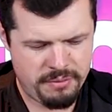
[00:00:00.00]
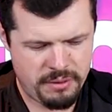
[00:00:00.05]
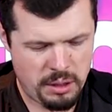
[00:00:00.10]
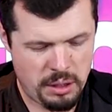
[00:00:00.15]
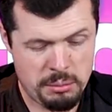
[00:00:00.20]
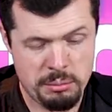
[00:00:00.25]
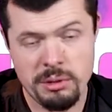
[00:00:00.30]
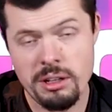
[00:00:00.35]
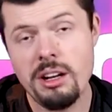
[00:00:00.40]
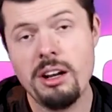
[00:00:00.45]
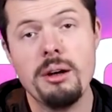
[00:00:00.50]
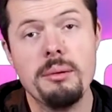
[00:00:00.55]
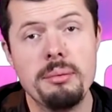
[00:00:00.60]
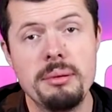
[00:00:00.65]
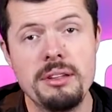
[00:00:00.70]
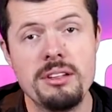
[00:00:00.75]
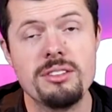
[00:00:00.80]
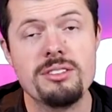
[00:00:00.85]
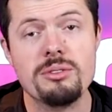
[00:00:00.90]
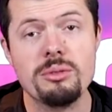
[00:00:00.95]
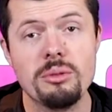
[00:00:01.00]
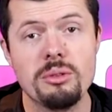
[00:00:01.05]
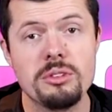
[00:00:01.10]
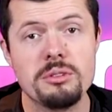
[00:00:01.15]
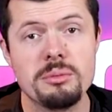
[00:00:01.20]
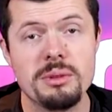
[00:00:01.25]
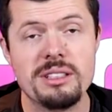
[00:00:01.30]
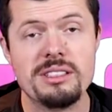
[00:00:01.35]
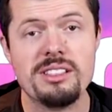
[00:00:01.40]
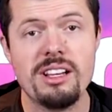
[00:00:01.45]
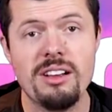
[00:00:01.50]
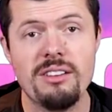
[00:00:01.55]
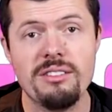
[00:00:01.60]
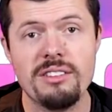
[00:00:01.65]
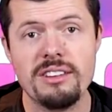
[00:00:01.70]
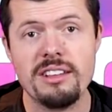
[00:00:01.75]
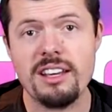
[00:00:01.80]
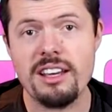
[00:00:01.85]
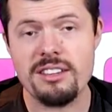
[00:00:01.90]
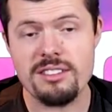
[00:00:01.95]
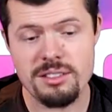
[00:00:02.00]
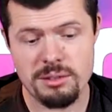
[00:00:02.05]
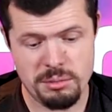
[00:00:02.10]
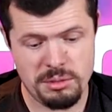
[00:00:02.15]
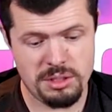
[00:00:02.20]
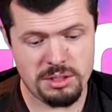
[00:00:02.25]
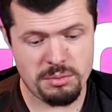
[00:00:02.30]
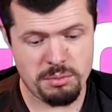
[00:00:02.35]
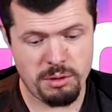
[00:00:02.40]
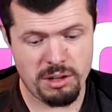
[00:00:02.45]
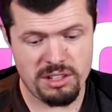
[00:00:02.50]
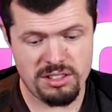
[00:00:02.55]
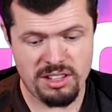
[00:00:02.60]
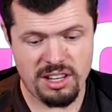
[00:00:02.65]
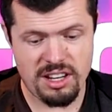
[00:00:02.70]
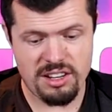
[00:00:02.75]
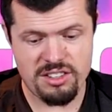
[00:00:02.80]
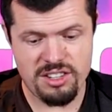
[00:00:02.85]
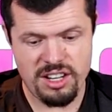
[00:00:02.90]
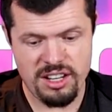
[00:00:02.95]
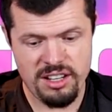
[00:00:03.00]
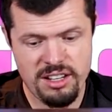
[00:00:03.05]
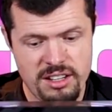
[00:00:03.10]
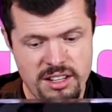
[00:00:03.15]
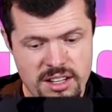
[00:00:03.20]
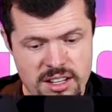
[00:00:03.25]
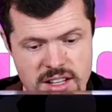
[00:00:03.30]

I'm going to open this towards myself in case something springs out here.